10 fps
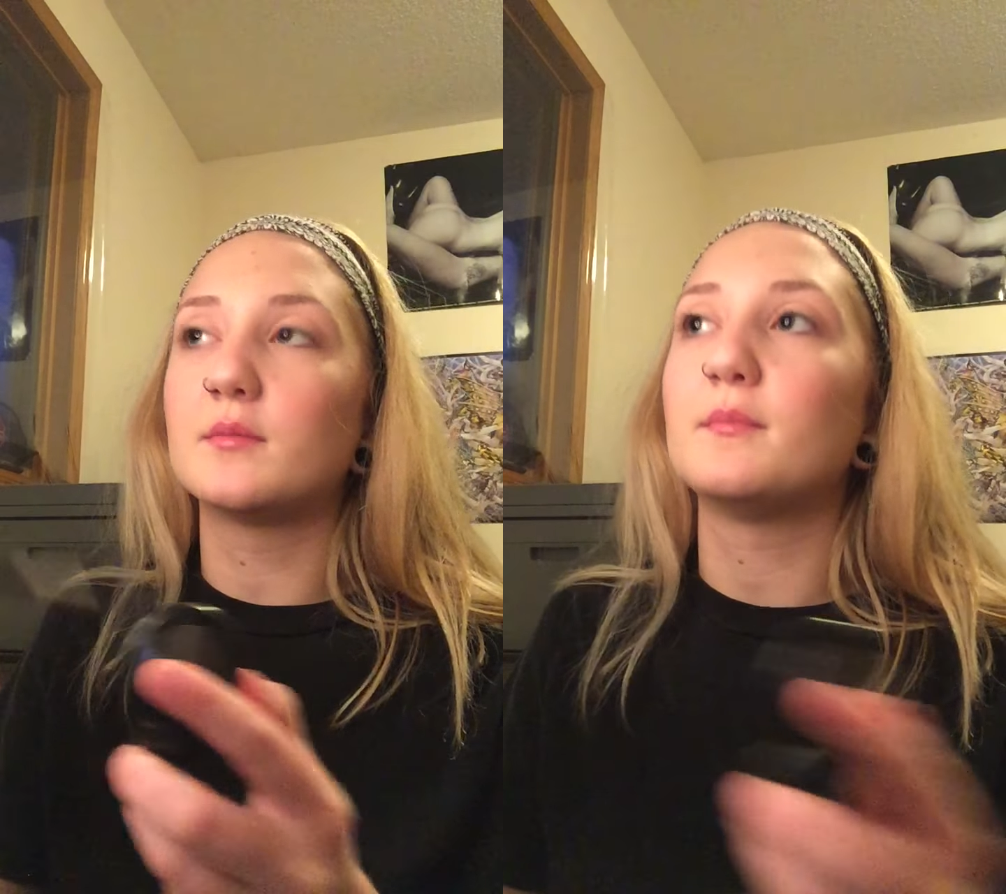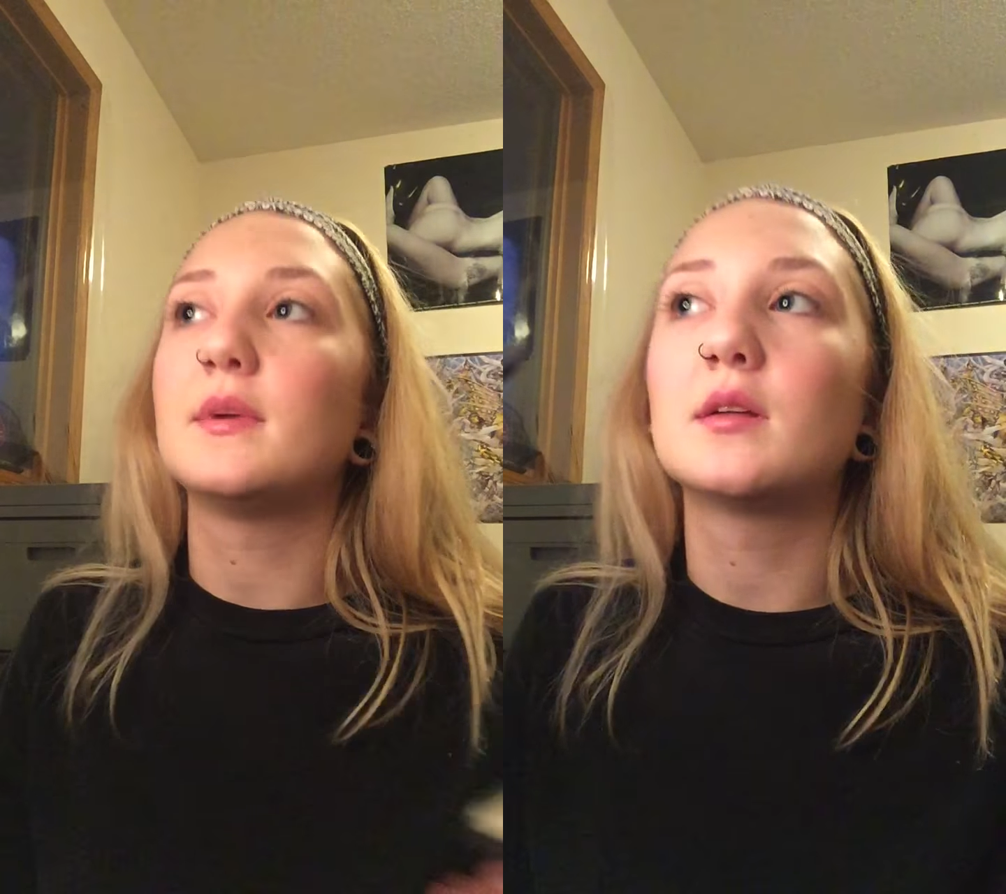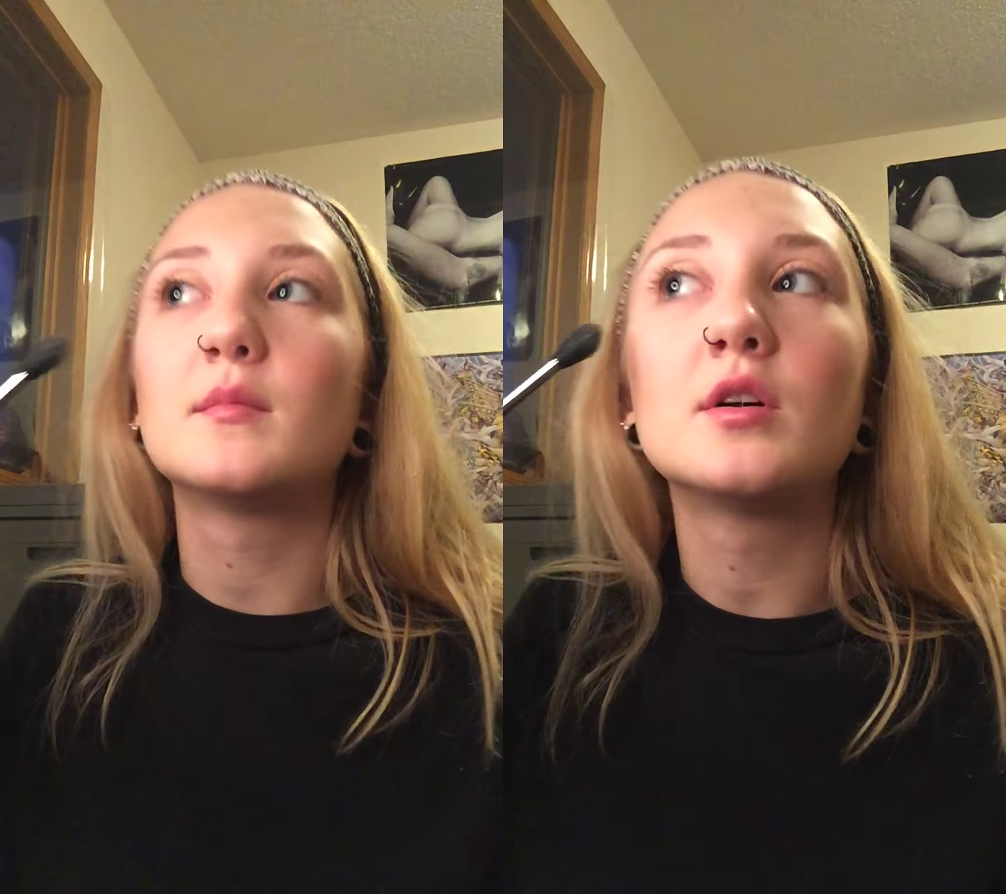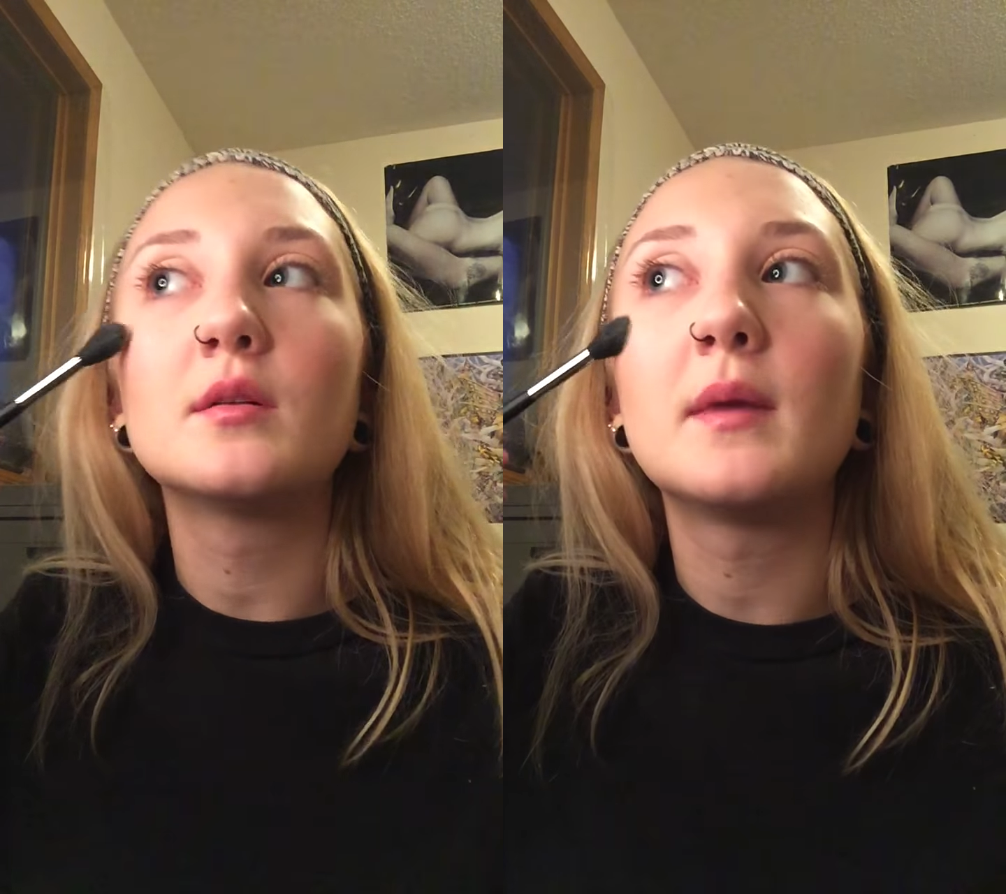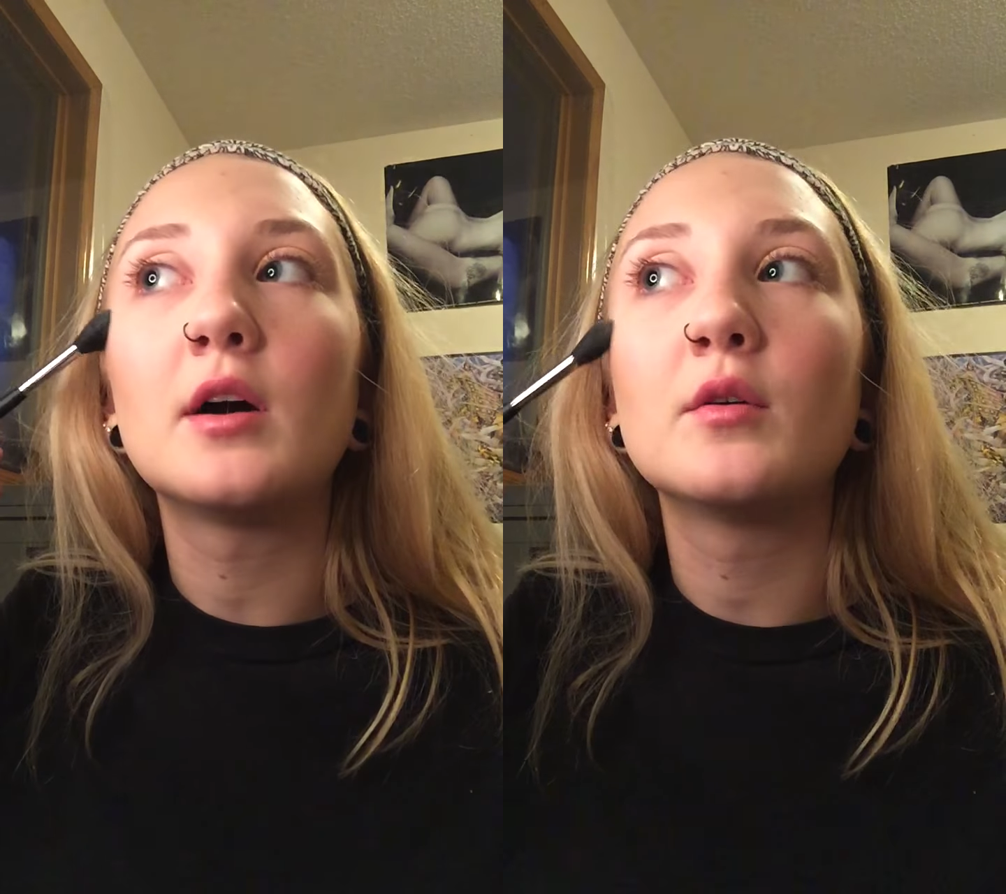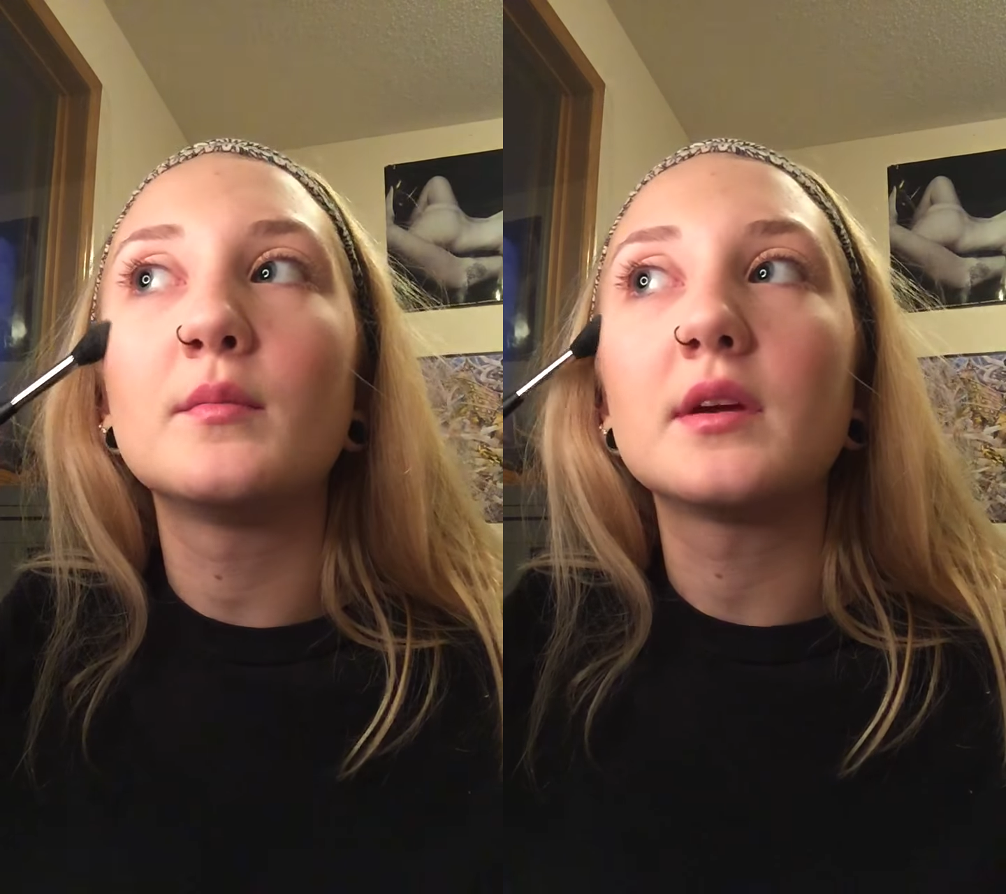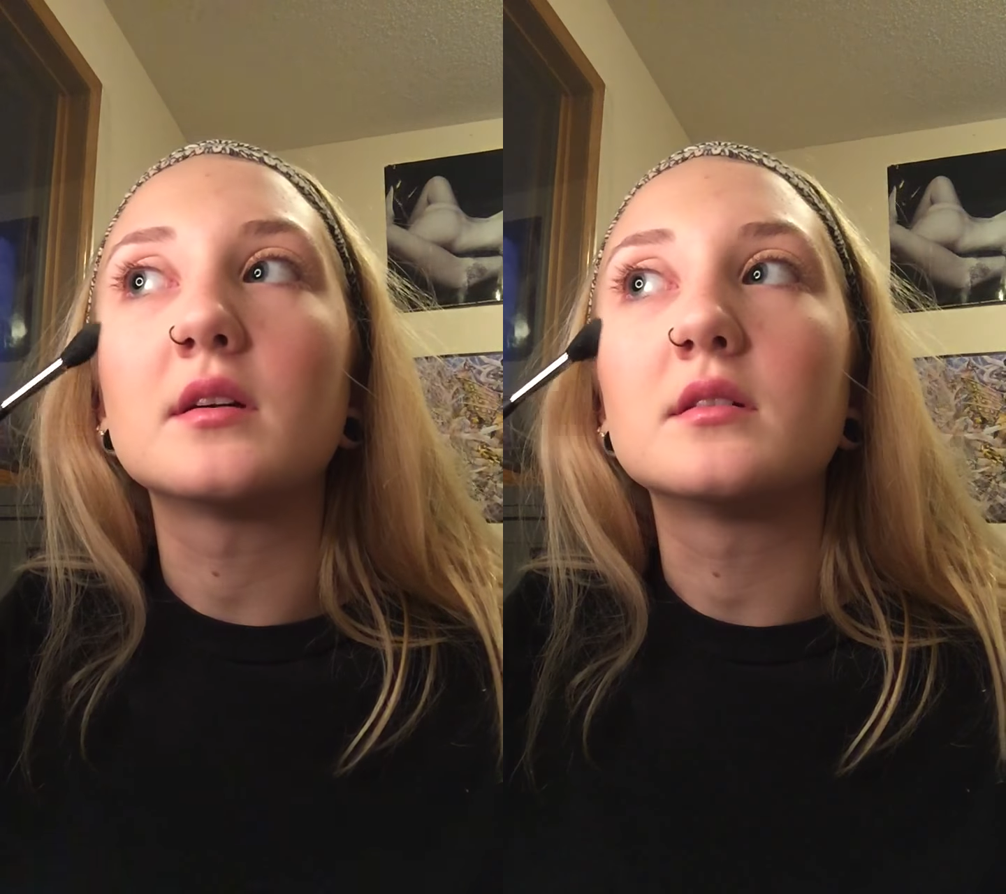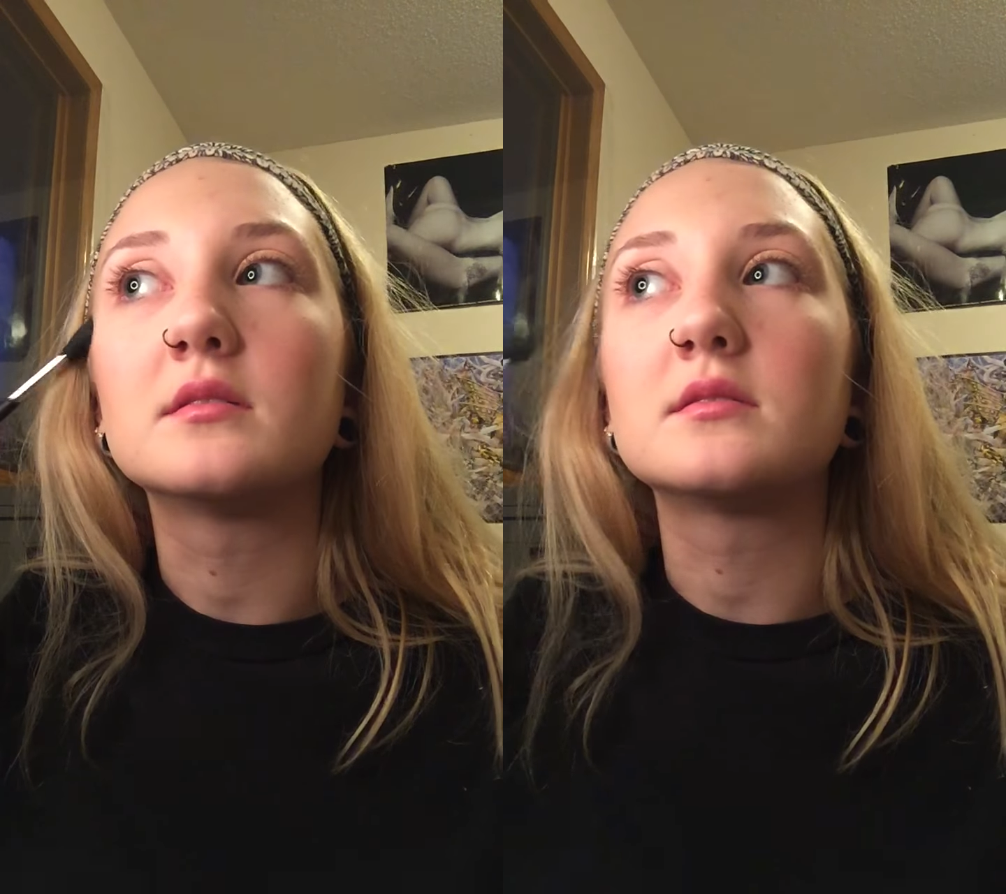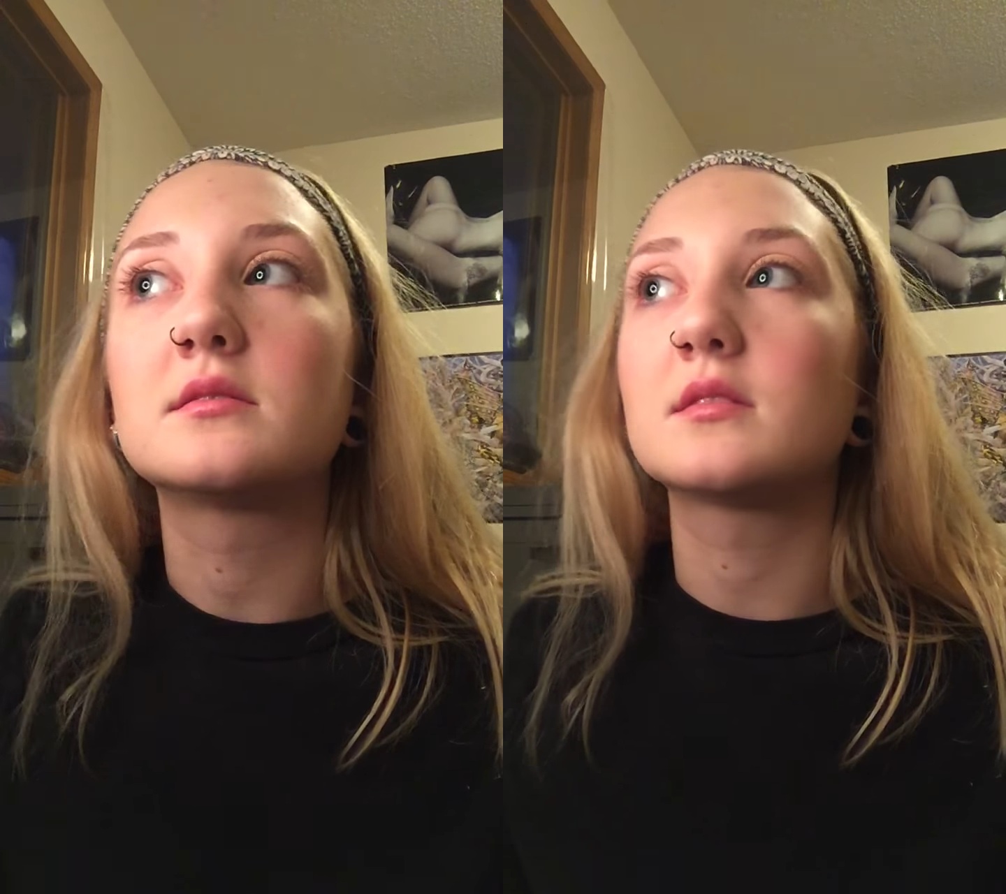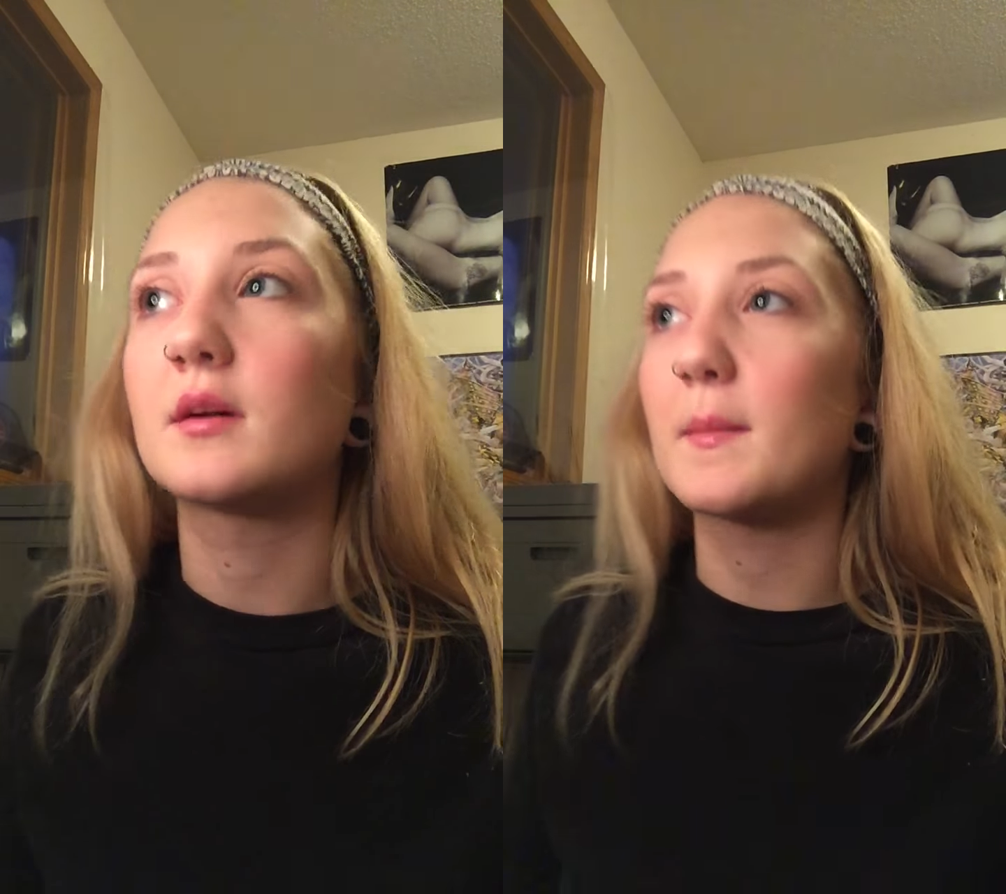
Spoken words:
minimal amount because